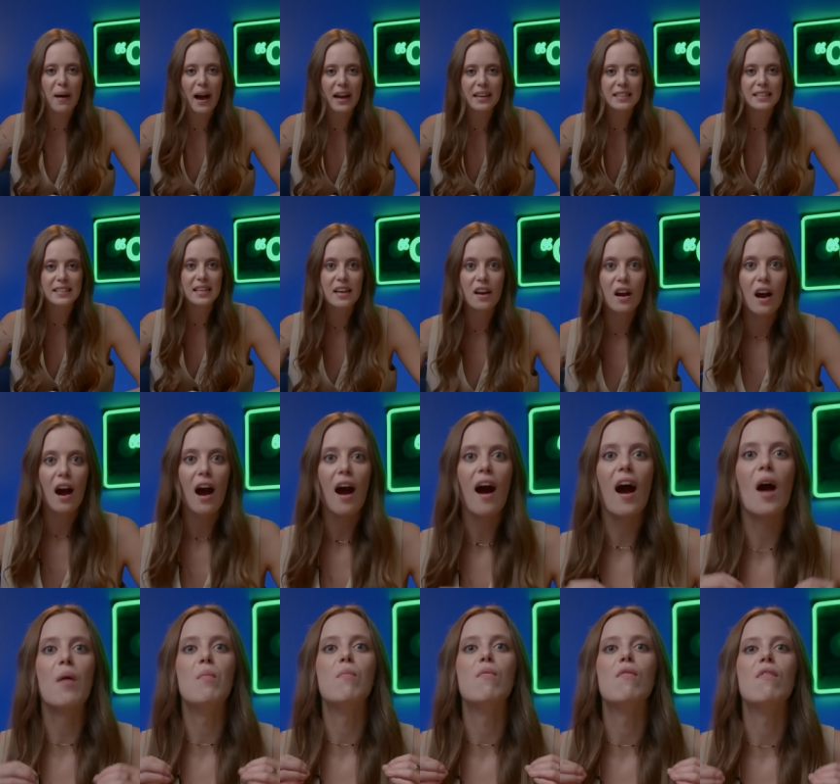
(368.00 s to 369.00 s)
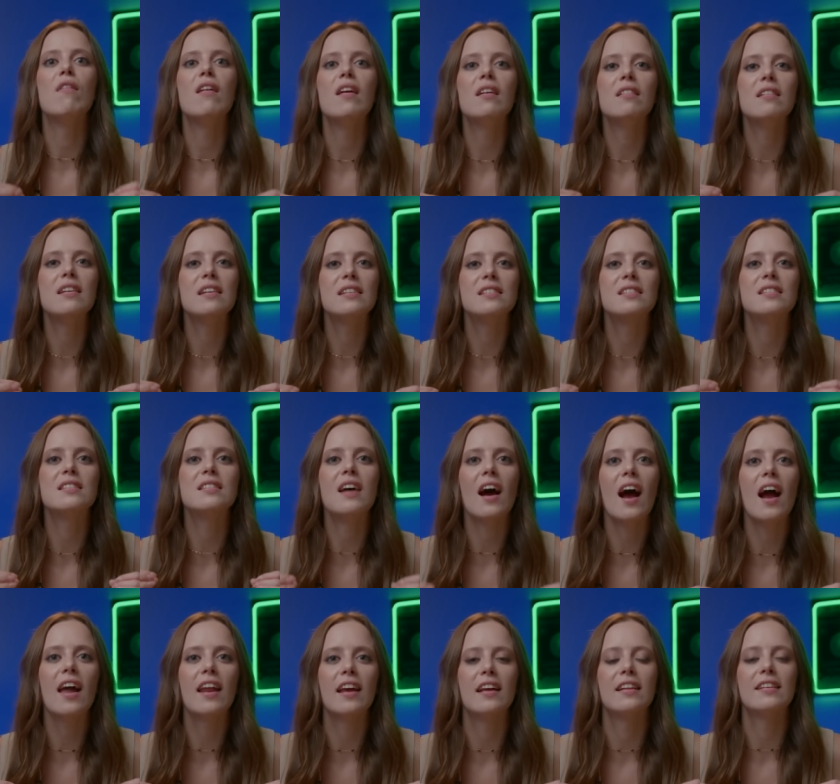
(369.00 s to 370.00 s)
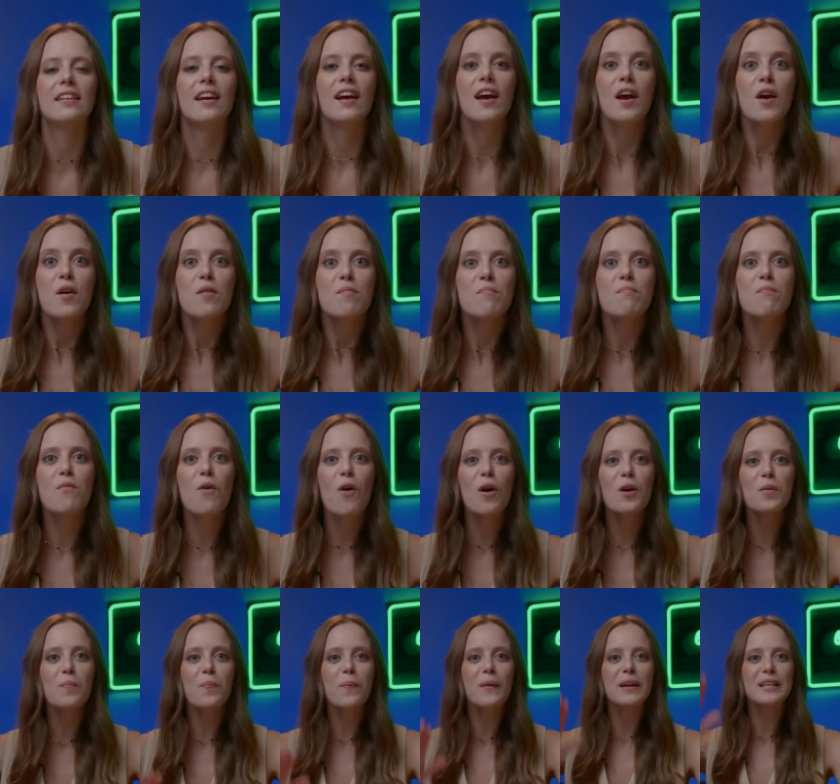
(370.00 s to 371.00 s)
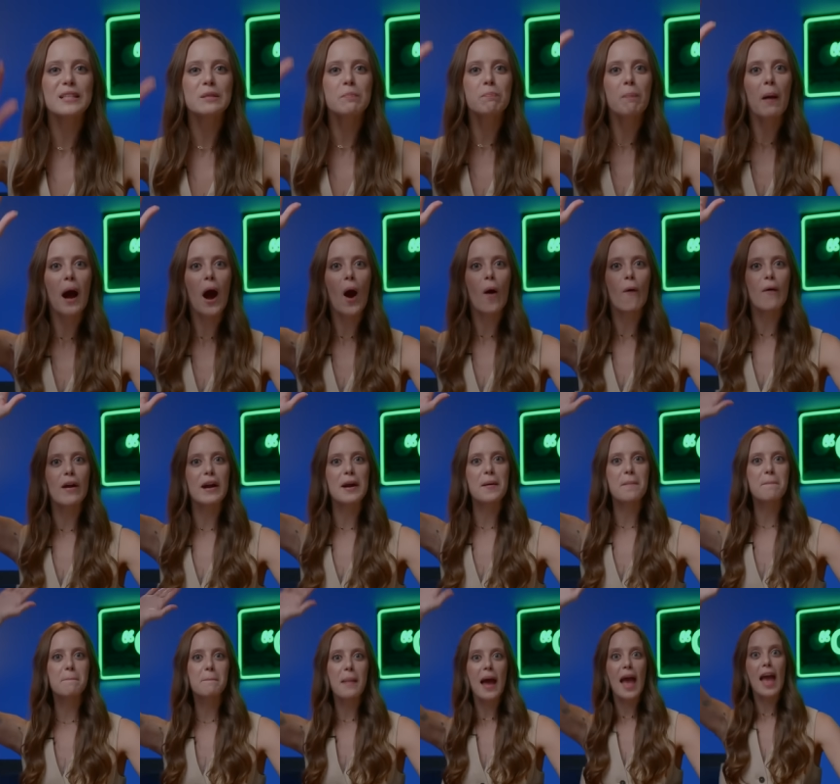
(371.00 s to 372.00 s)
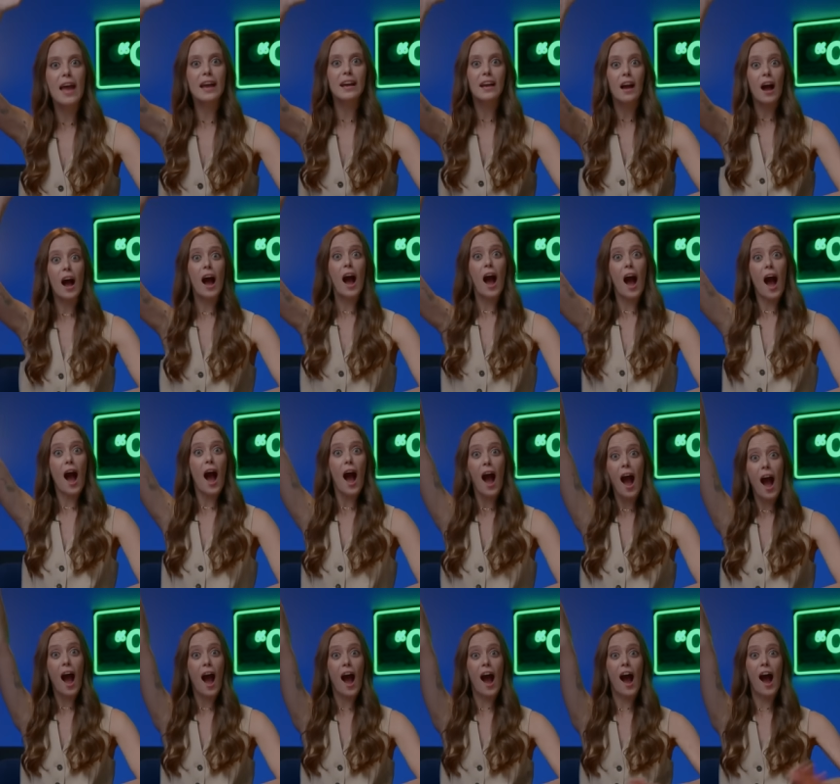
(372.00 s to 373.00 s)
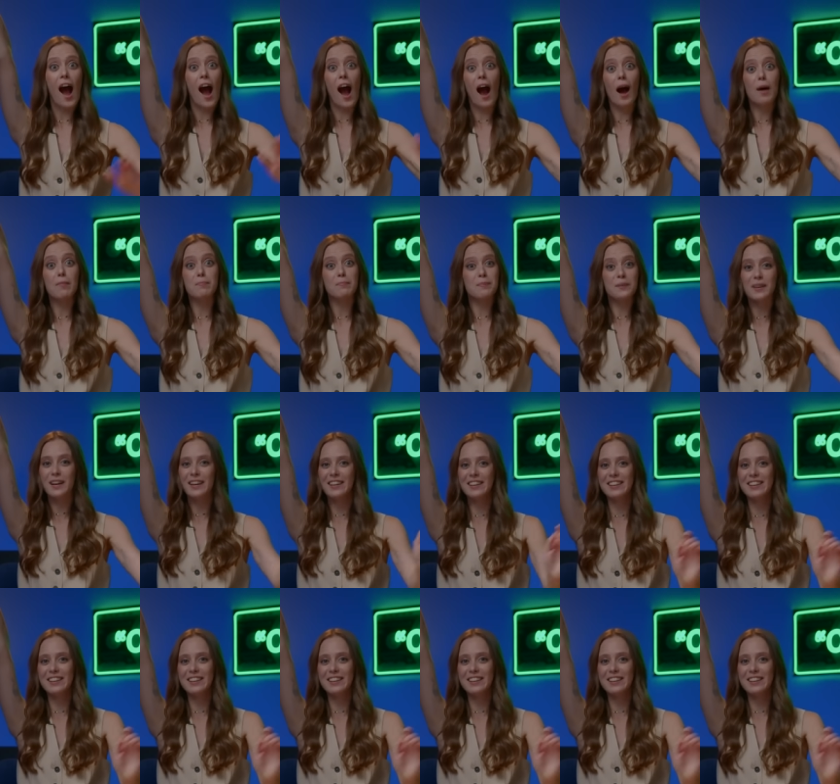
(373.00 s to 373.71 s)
bucks. I'm really excited. Moon Prism Power Makeup!